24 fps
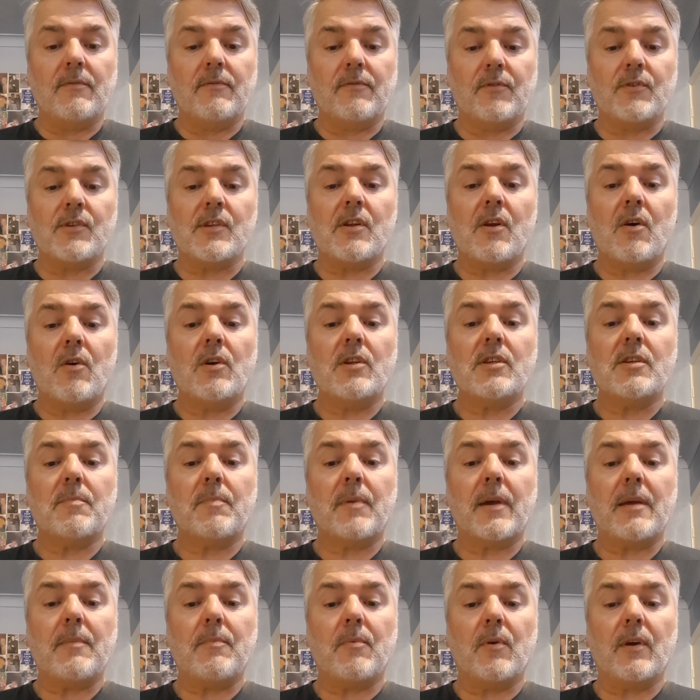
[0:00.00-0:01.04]
for as long as the
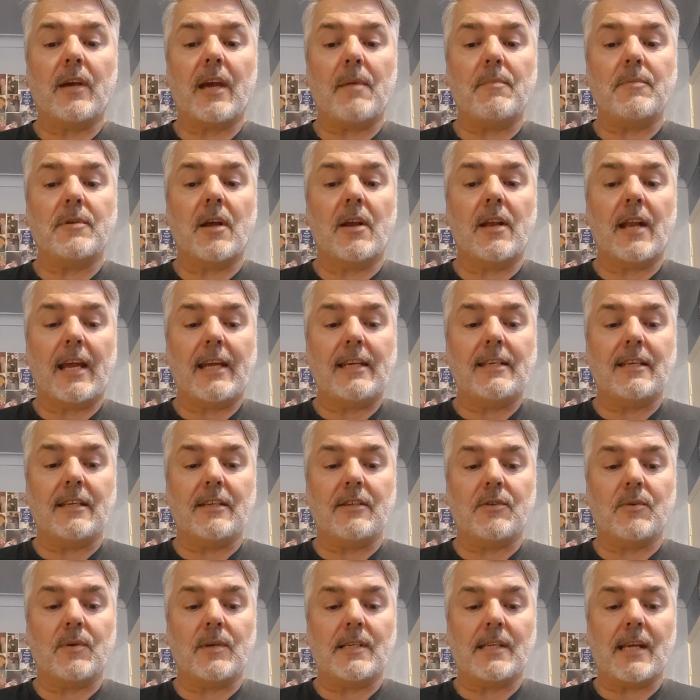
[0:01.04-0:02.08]
people kept donating
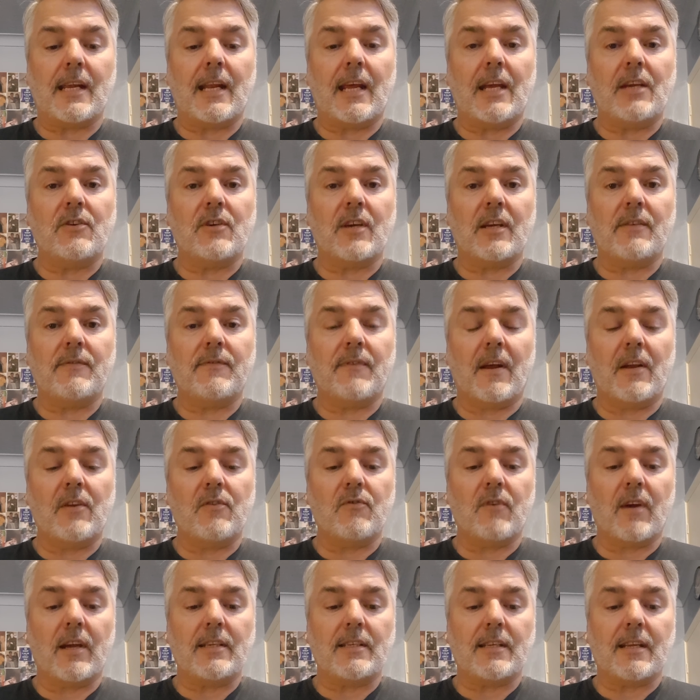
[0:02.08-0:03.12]
to his NHS
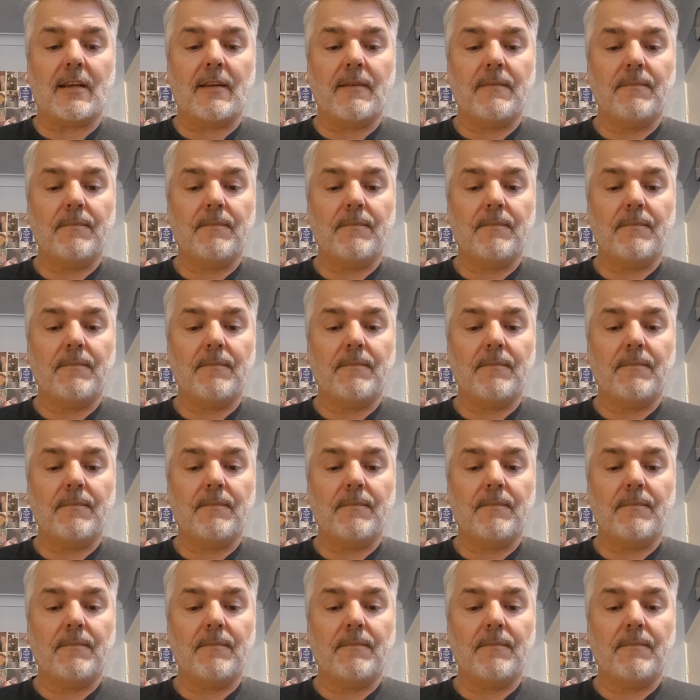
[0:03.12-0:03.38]
fundraiser.